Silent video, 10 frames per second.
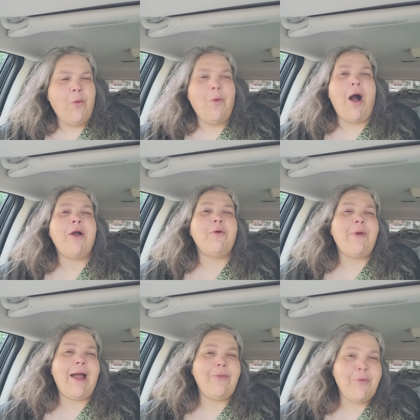walk
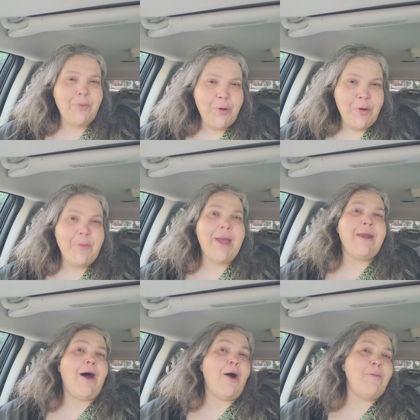around the room
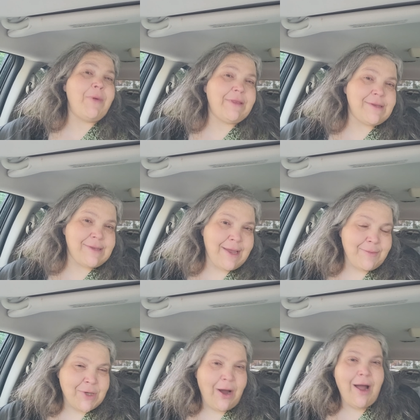and hump at the
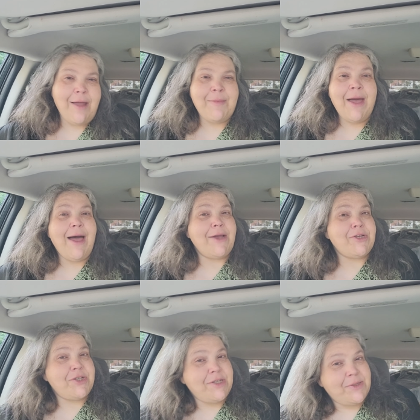same time as
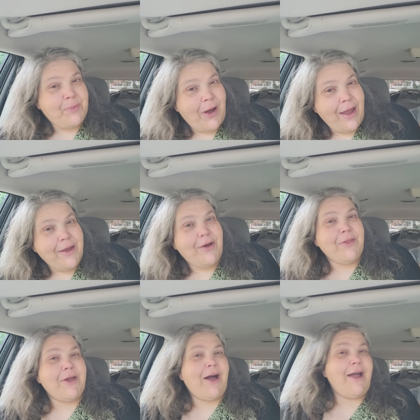she's spying on
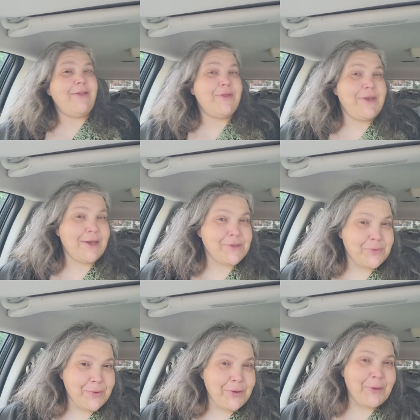the guy in the
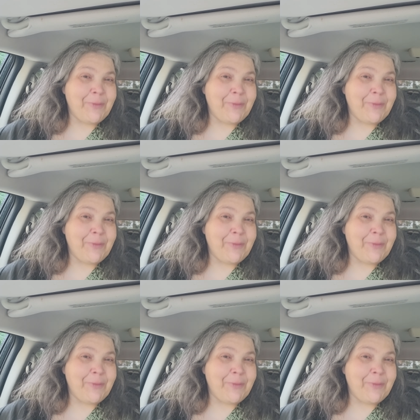next room.